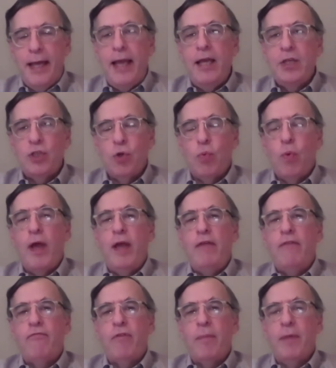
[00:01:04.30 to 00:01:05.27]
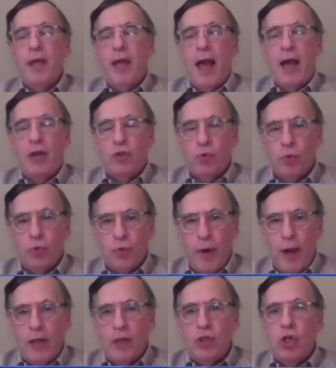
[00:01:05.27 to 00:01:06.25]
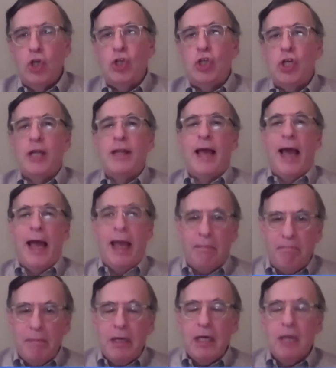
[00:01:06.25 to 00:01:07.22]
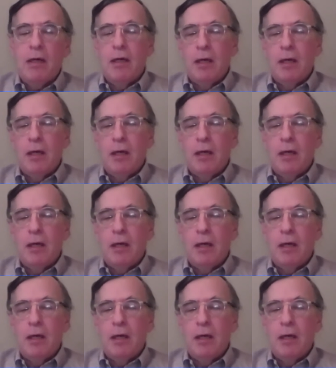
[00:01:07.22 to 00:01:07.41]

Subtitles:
days away from the actual transition. That